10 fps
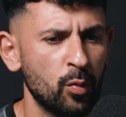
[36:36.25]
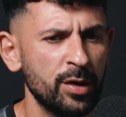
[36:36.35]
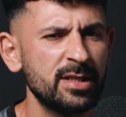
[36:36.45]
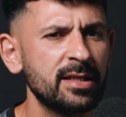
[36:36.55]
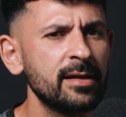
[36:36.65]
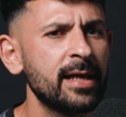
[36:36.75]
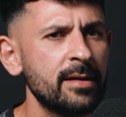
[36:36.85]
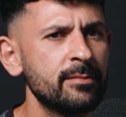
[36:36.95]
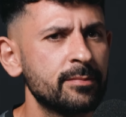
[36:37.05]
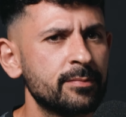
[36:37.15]
were you still
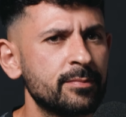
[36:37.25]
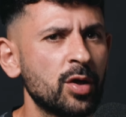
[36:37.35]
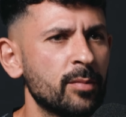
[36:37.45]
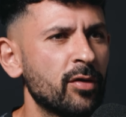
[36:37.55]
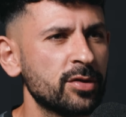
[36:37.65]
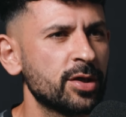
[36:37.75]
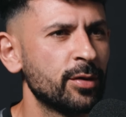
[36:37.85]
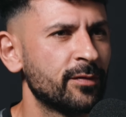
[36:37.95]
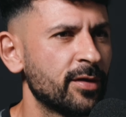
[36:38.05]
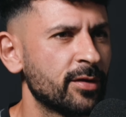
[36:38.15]
getting sort of
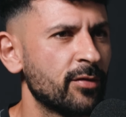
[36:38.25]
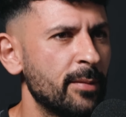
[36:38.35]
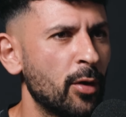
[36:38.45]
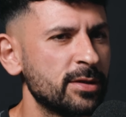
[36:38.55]
prosecuted for the crime,